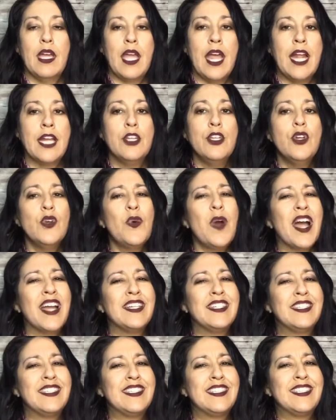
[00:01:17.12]
And I knew
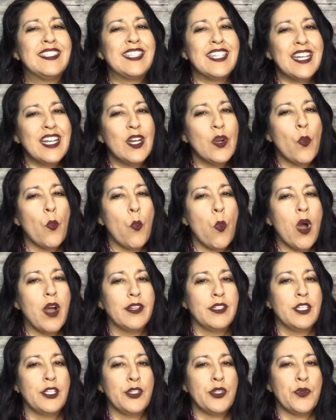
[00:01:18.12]
I didn't
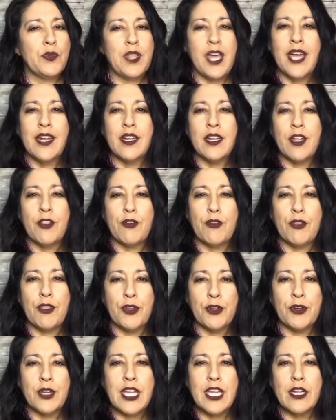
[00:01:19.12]
want to do that another
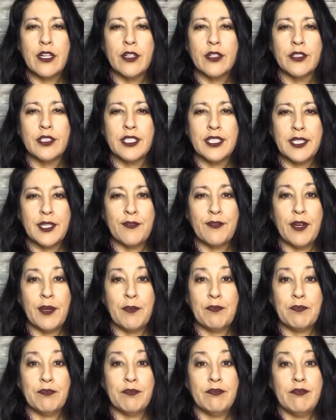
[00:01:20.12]
30 years, give
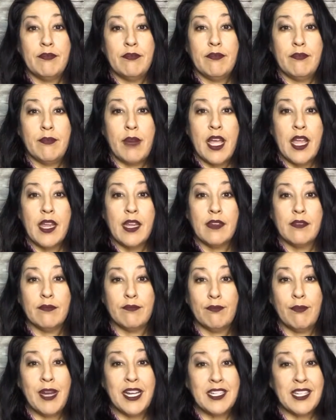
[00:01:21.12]
up my
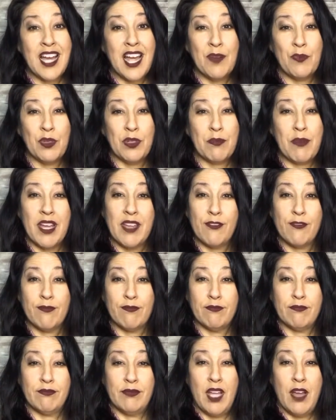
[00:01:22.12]
time with my
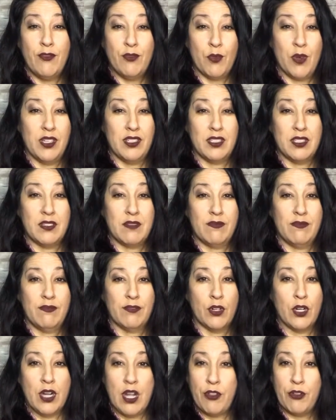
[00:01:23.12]
loved ones
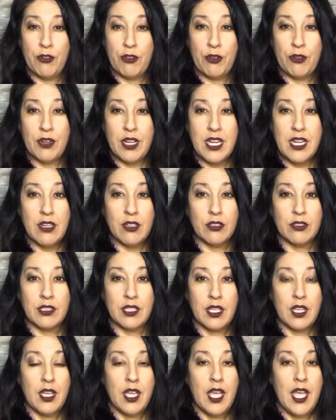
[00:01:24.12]
for another 30 years.